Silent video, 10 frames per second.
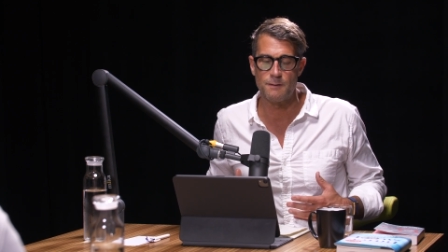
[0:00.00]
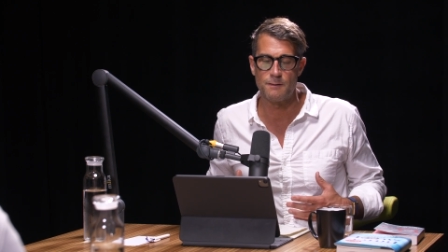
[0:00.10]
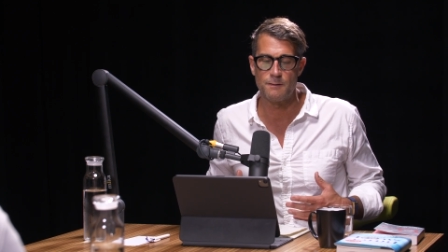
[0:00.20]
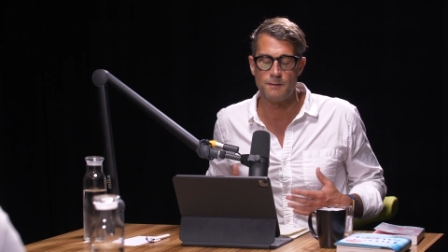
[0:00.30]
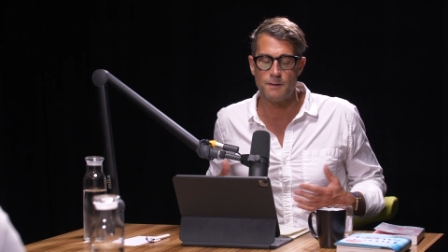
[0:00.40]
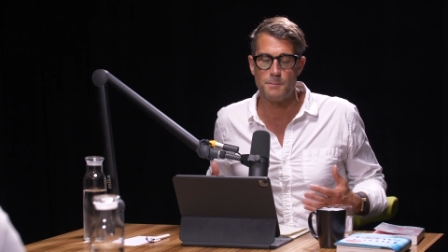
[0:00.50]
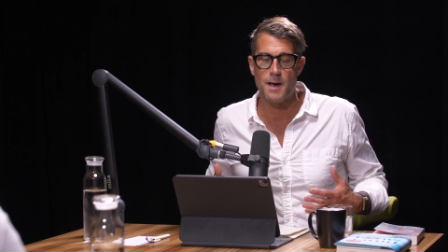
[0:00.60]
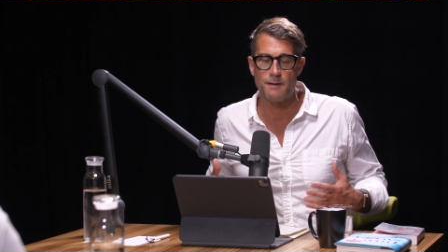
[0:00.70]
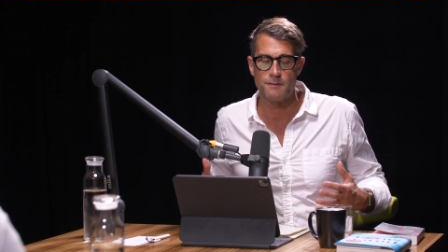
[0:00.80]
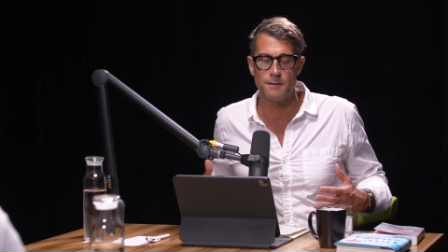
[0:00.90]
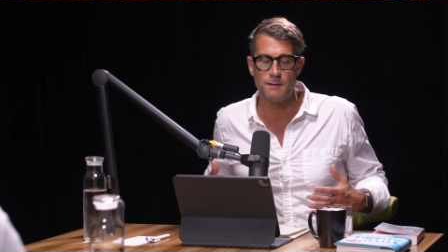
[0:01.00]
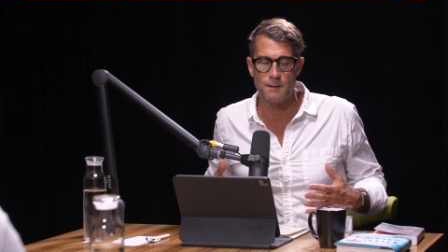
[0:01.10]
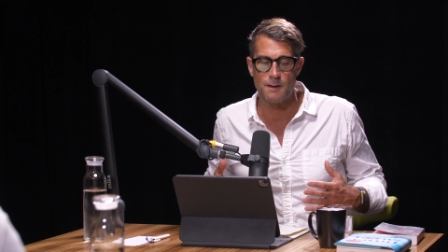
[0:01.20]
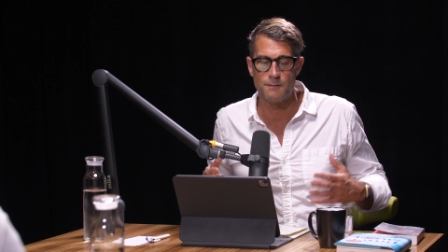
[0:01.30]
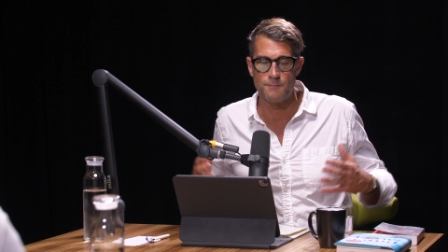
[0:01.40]
uh, the capacity
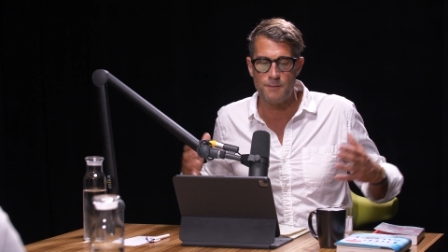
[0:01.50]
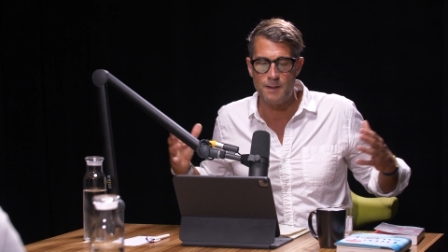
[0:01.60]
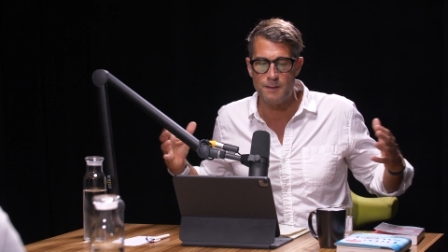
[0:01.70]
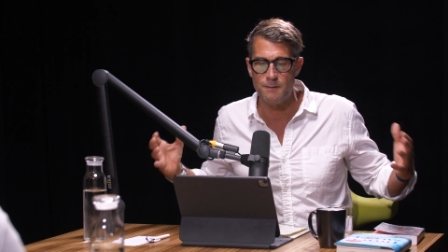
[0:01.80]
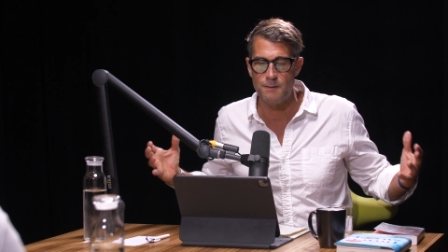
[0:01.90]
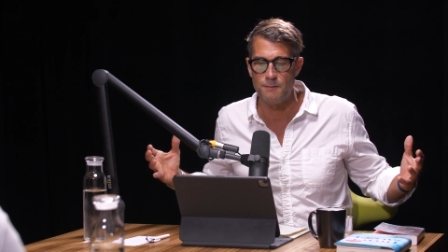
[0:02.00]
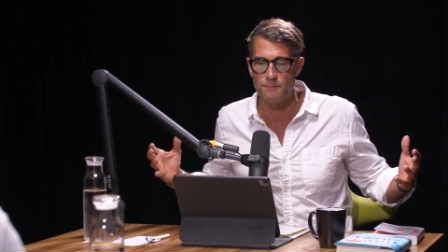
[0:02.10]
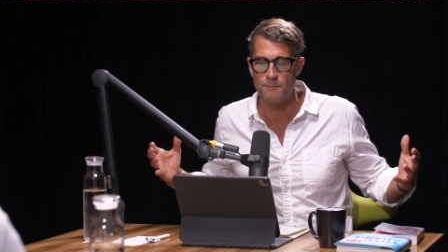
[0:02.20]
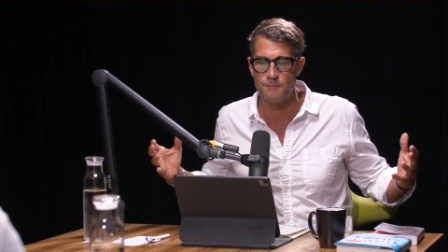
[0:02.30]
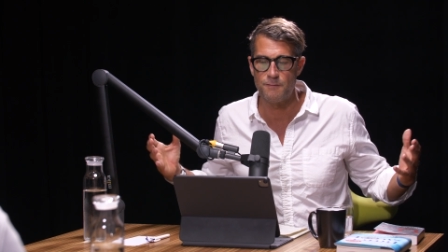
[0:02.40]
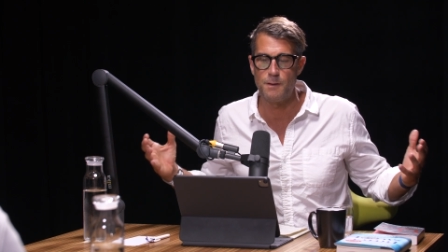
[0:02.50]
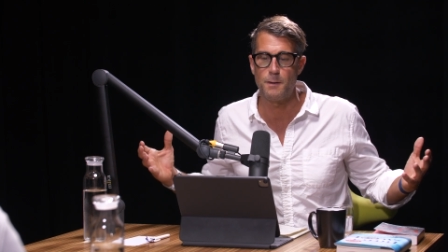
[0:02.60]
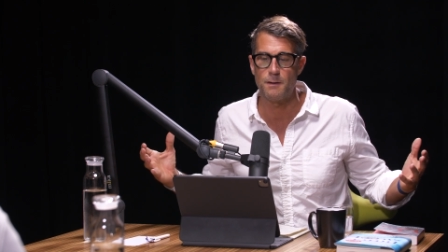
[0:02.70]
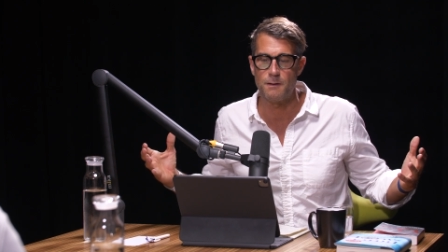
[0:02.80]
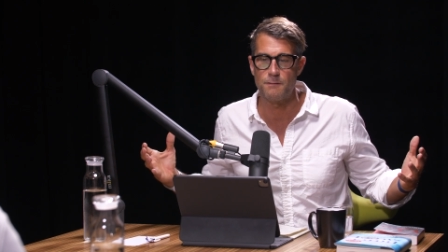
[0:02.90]
to kind of take these
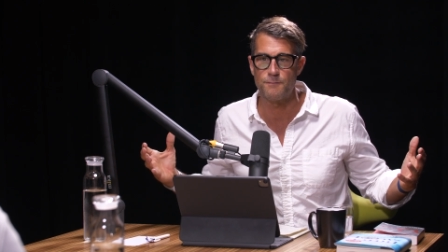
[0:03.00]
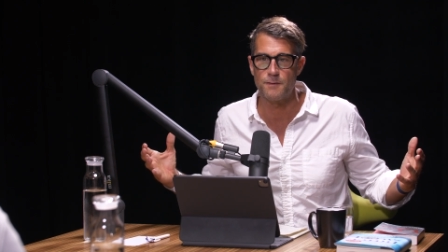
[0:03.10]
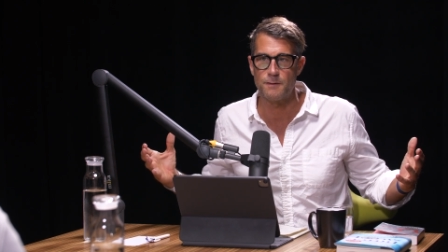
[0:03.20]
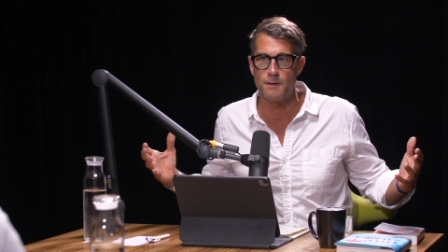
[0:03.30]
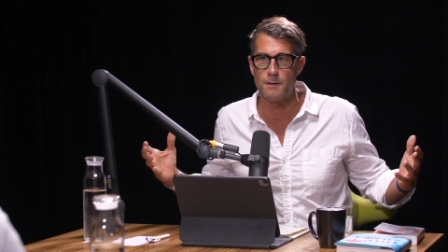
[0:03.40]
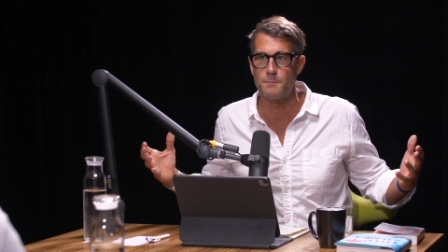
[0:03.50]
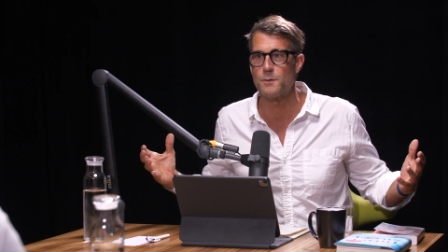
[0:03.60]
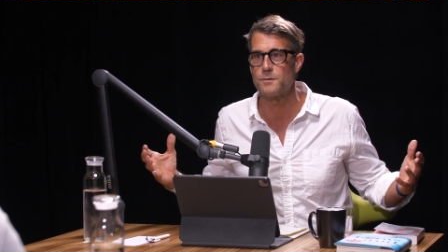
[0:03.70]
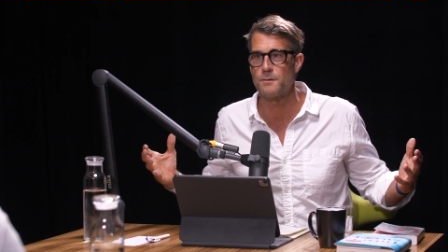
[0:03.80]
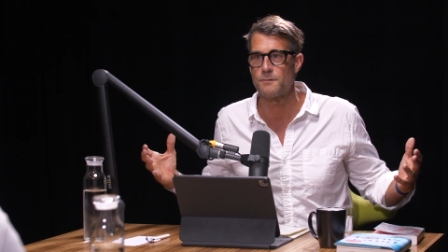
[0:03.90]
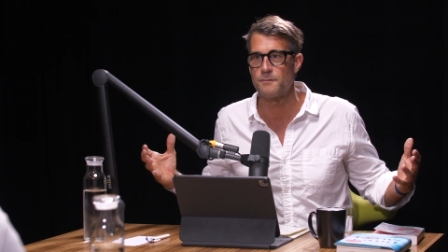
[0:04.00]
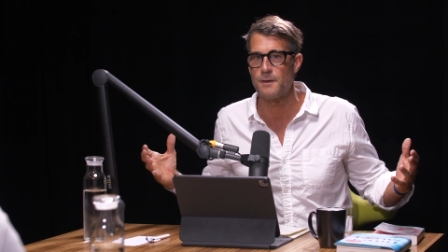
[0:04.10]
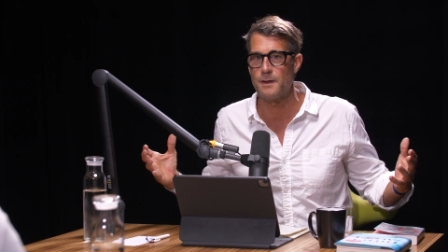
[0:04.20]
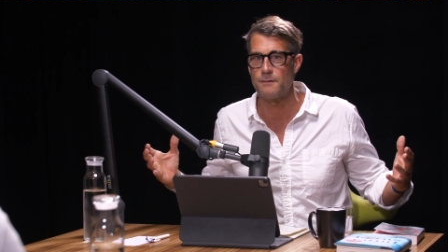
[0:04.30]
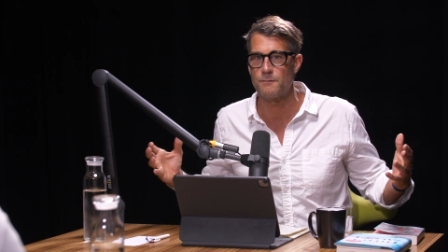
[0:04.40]
seemingly conflicting emotional
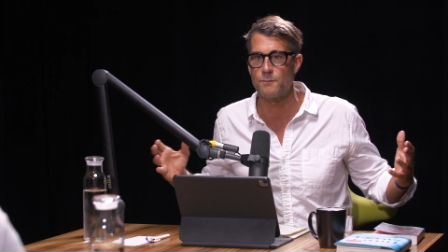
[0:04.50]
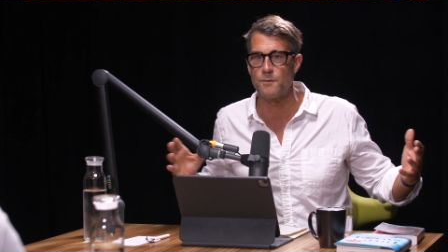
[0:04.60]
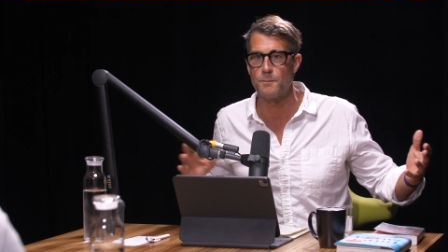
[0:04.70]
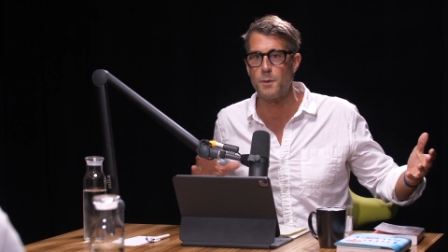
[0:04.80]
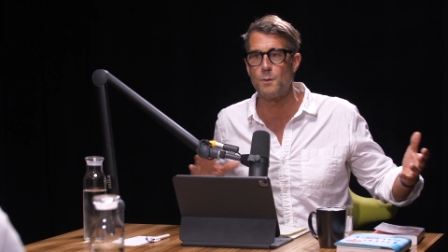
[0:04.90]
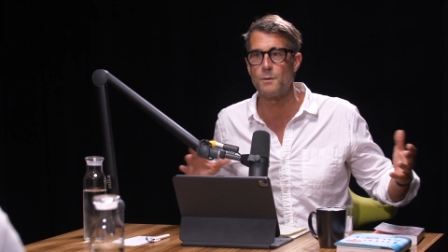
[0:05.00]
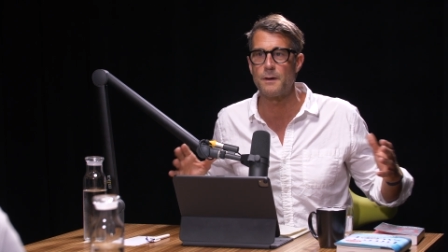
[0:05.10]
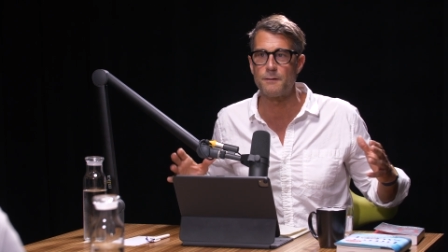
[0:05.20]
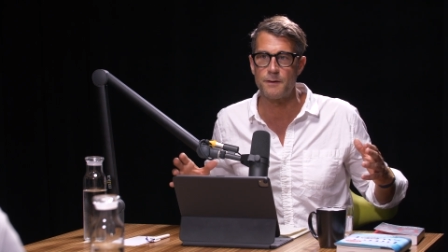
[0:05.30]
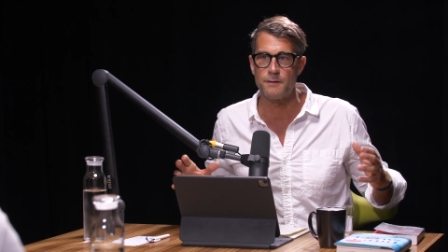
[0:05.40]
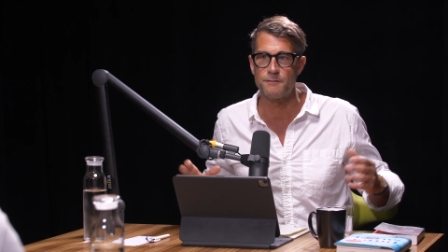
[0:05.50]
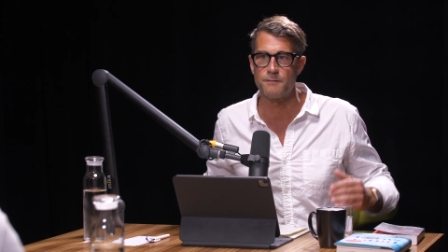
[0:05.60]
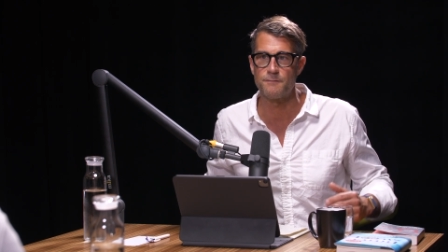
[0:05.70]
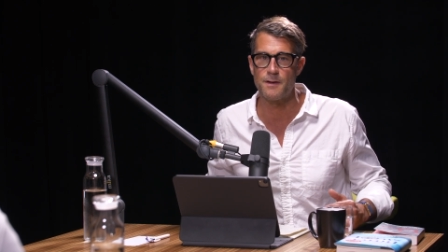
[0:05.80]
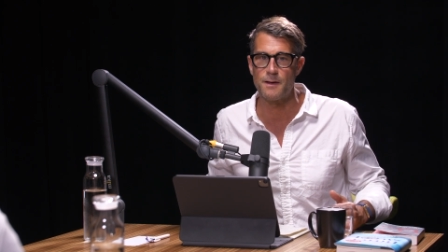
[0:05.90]
states or the polarities
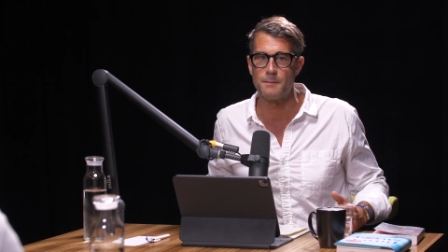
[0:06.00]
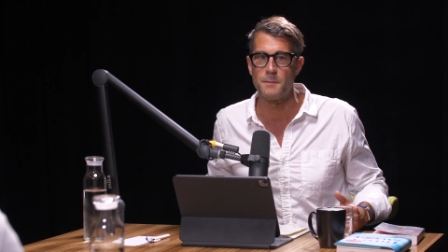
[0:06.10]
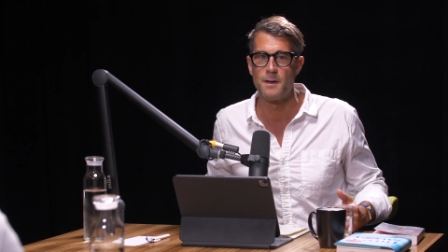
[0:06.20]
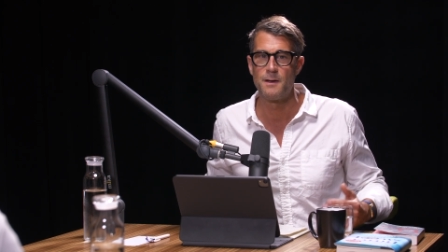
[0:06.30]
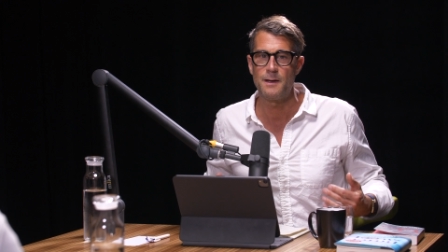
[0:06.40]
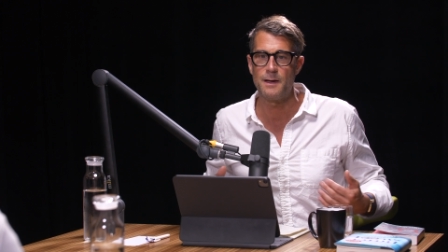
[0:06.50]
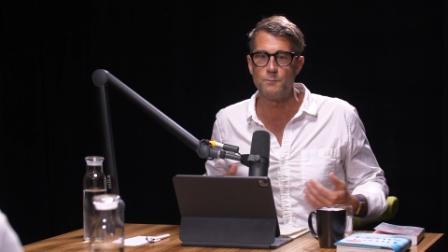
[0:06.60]
of them mm-hmm.